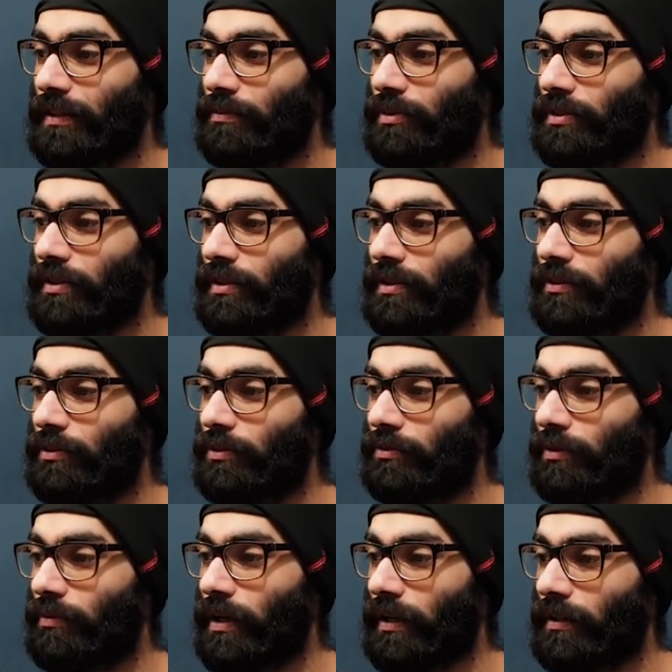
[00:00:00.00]
I'm just gonna go
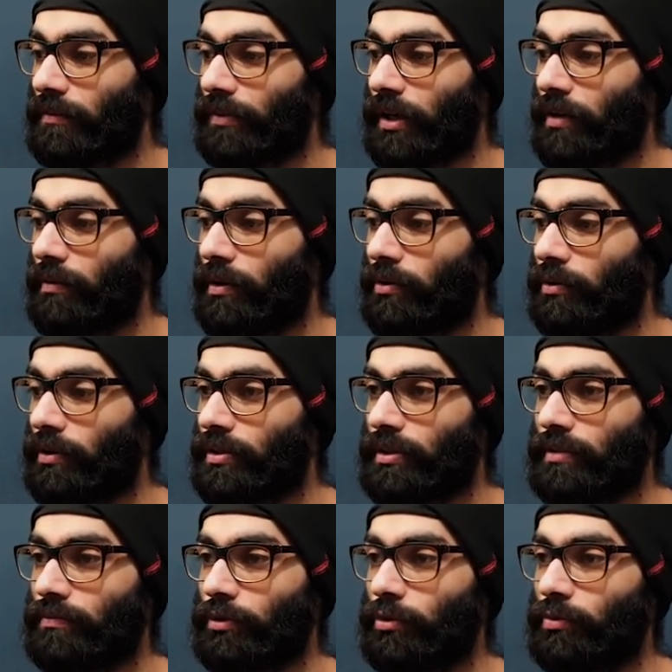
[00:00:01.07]
from active camera to
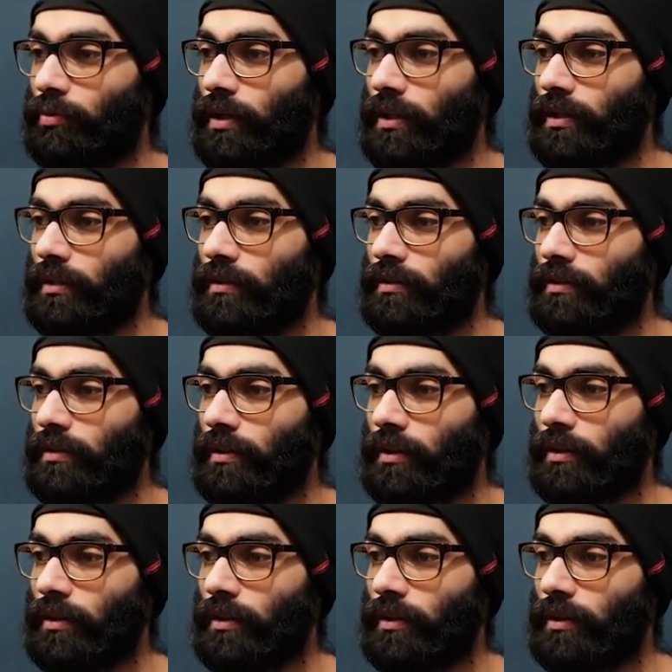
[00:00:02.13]
custom view 1 here,